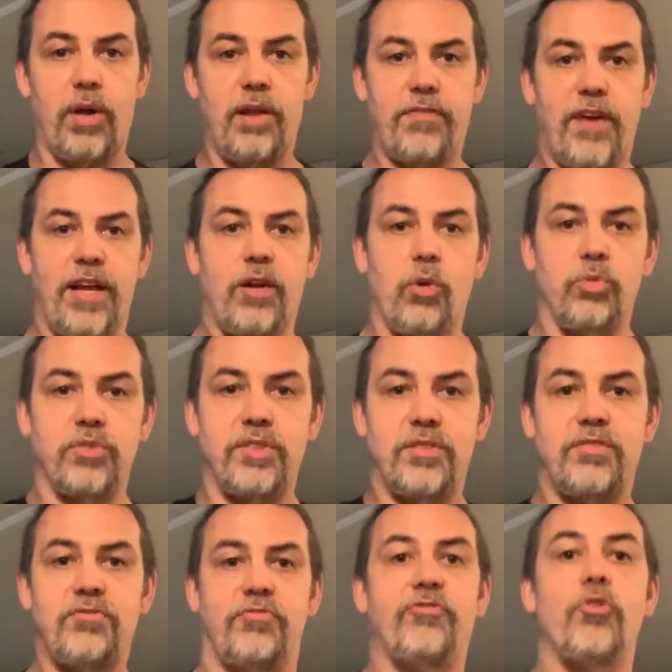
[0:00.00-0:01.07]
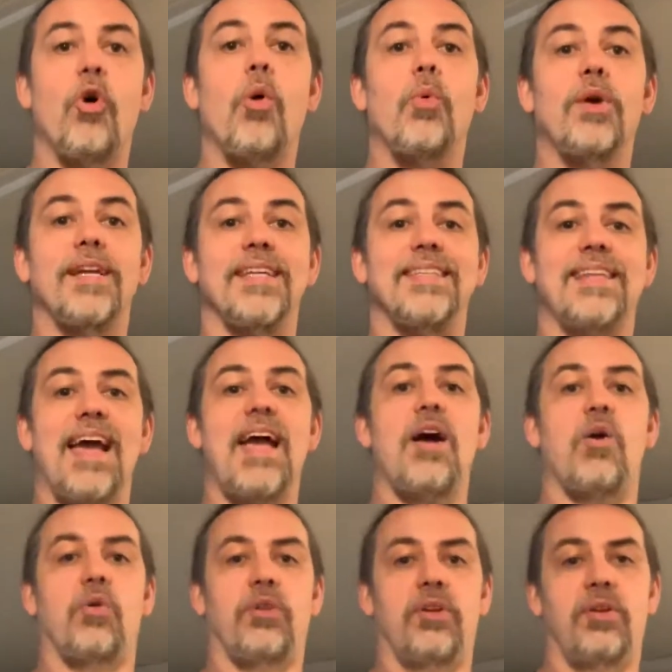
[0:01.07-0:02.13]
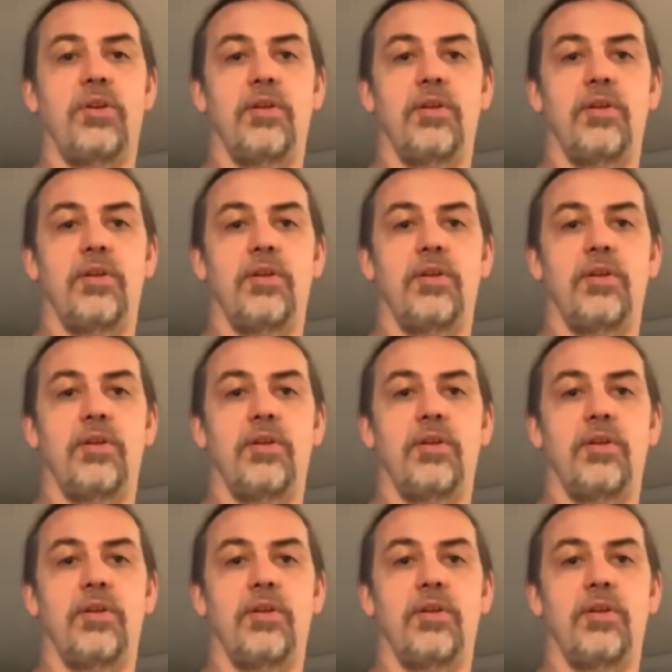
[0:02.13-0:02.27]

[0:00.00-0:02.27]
If I go forward and down,